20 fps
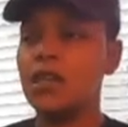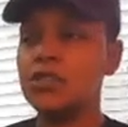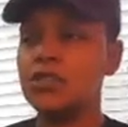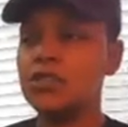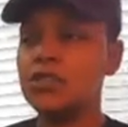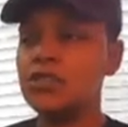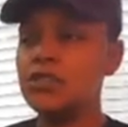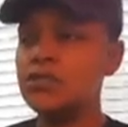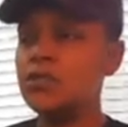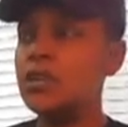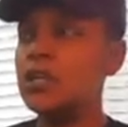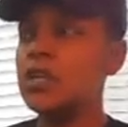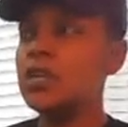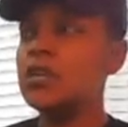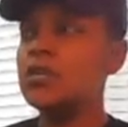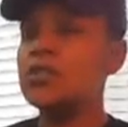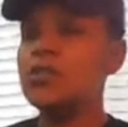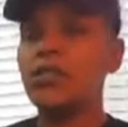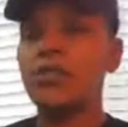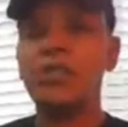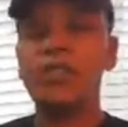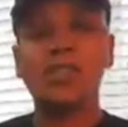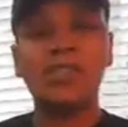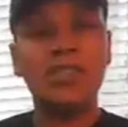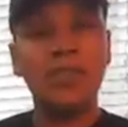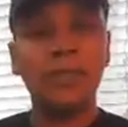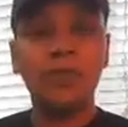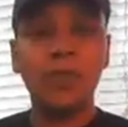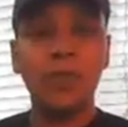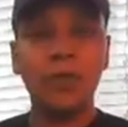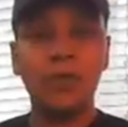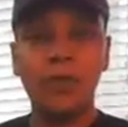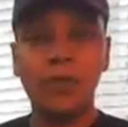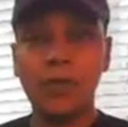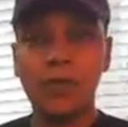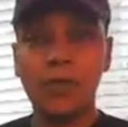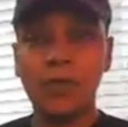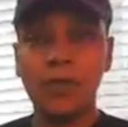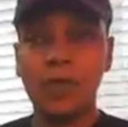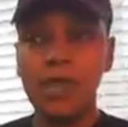do, so that something would have
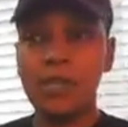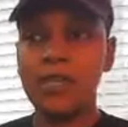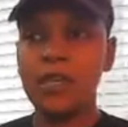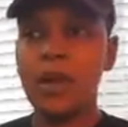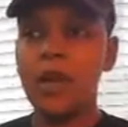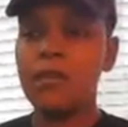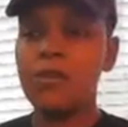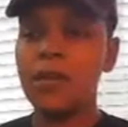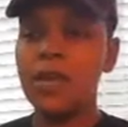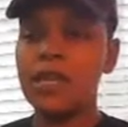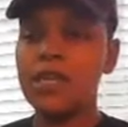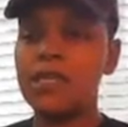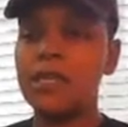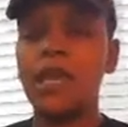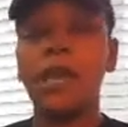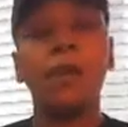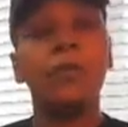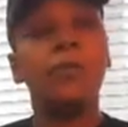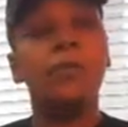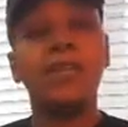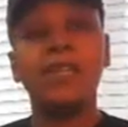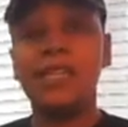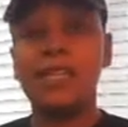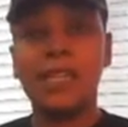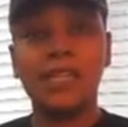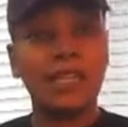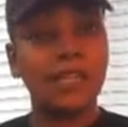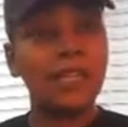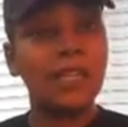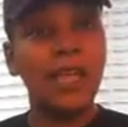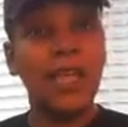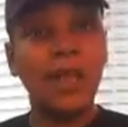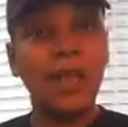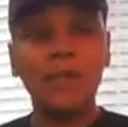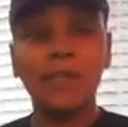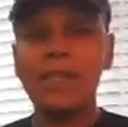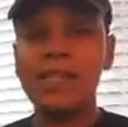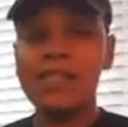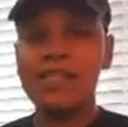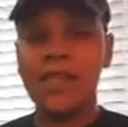been ready already. But that didn't
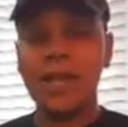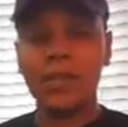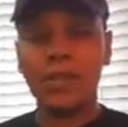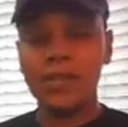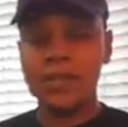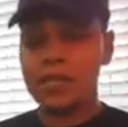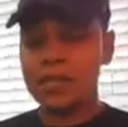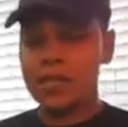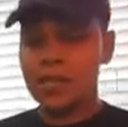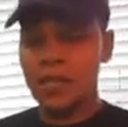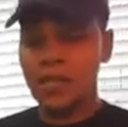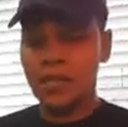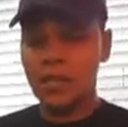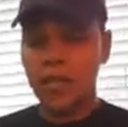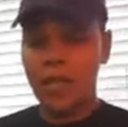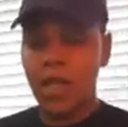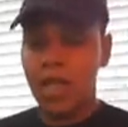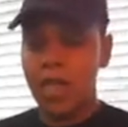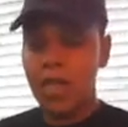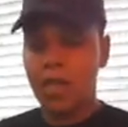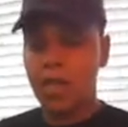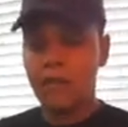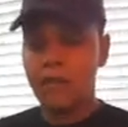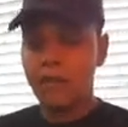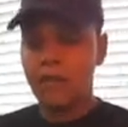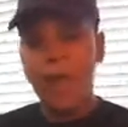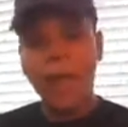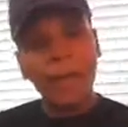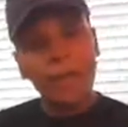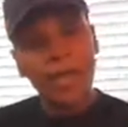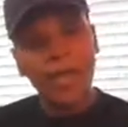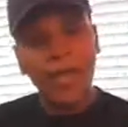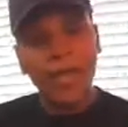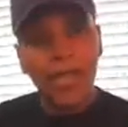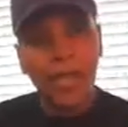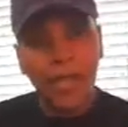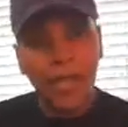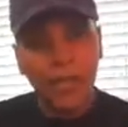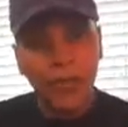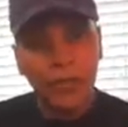happen because I wasn't here. And if mama
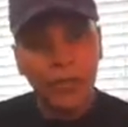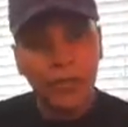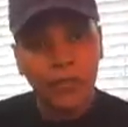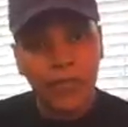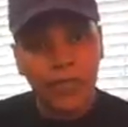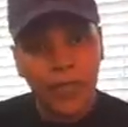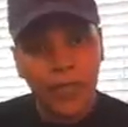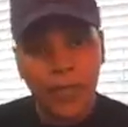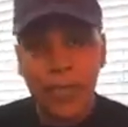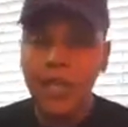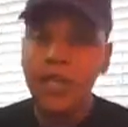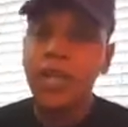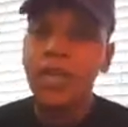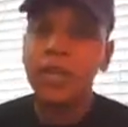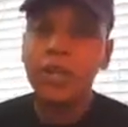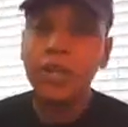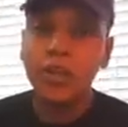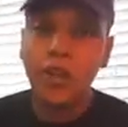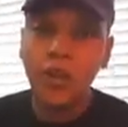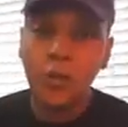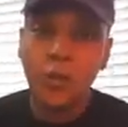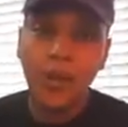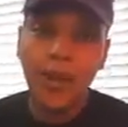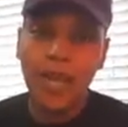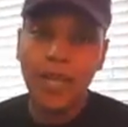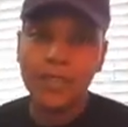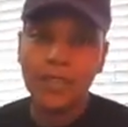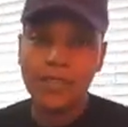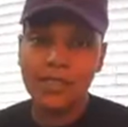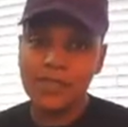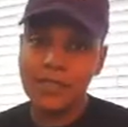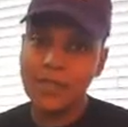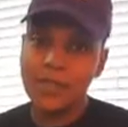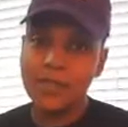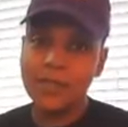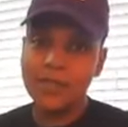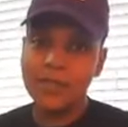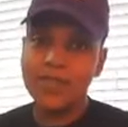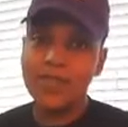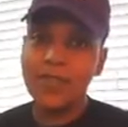ain't healthy, nobody's going
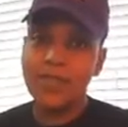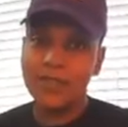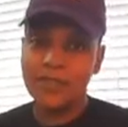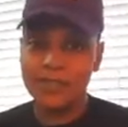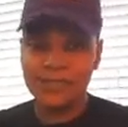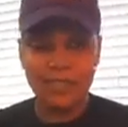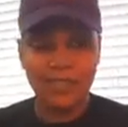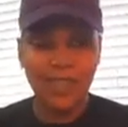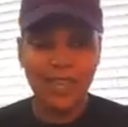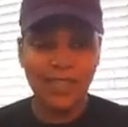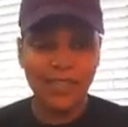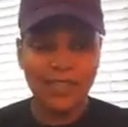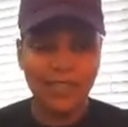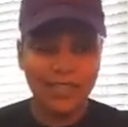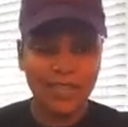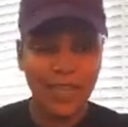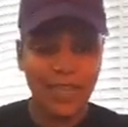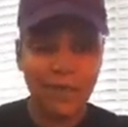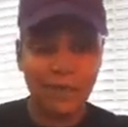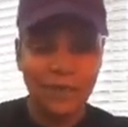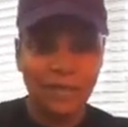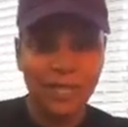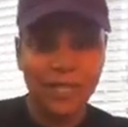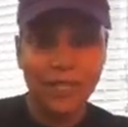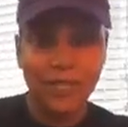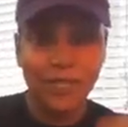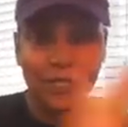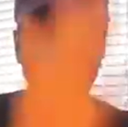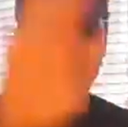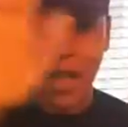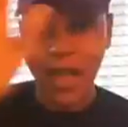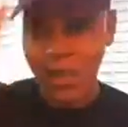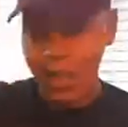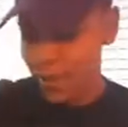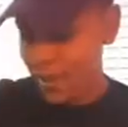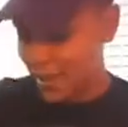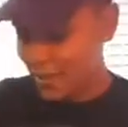to be healthy. Dinah said, me too. Hi,